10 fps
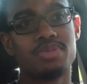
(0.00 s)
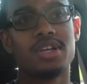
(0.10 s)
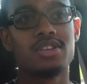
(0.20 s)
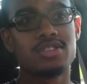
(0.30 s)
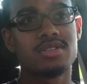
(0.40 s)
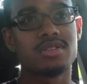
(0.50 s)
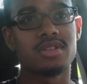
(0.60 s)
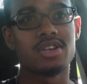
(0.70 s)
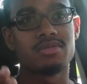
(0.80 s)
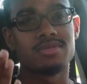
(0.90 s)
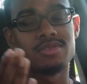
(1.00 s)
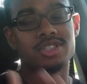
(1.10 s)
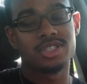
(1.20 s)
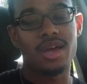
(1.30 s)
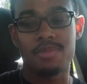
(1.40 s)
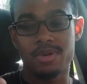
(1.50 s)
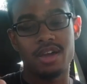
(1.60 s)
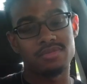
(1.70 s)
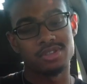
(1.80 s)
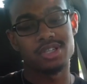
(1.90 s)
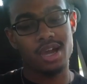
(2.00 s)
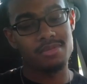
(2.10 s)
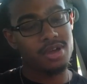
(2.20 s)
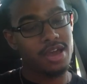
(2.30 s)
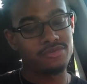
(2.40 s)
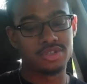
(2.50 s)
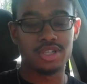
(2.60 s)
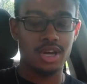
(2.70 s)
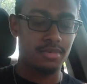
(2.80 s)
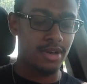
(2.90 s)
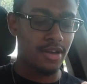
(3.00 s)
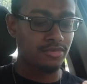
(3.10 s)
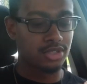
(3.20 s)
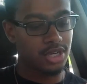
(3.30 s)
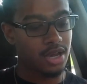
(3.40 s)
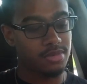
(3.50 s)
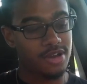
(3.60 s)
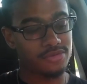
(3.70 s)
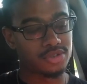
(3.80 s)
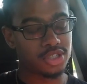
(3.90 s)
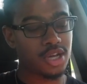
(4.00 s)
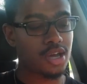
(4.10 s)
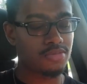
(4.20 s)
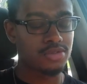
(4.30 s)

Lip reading: Plus, like, there's shop after shop after shop after shop after shop,